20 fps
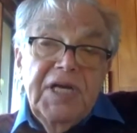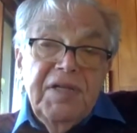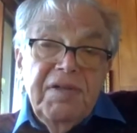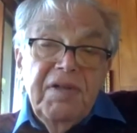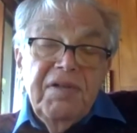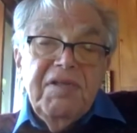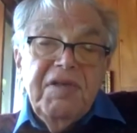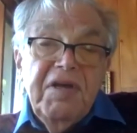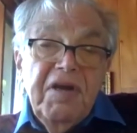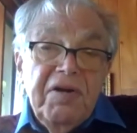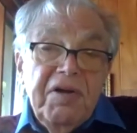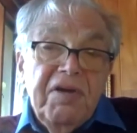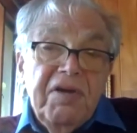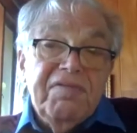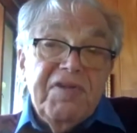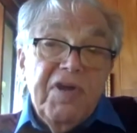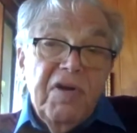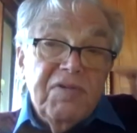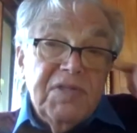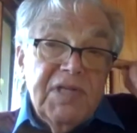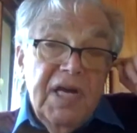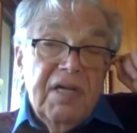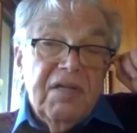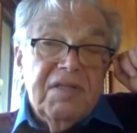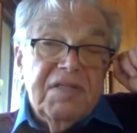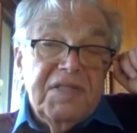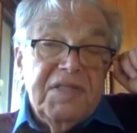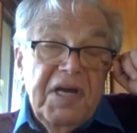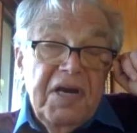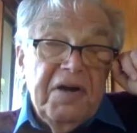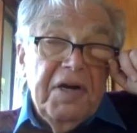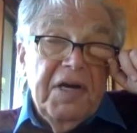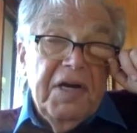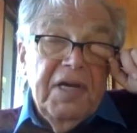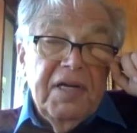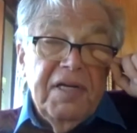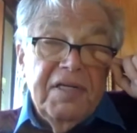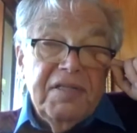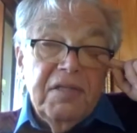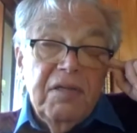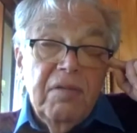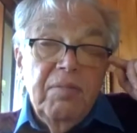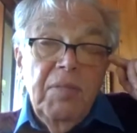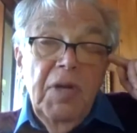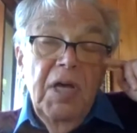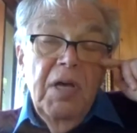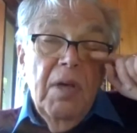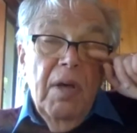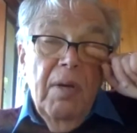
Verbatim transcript: in the theory of totalitarianism,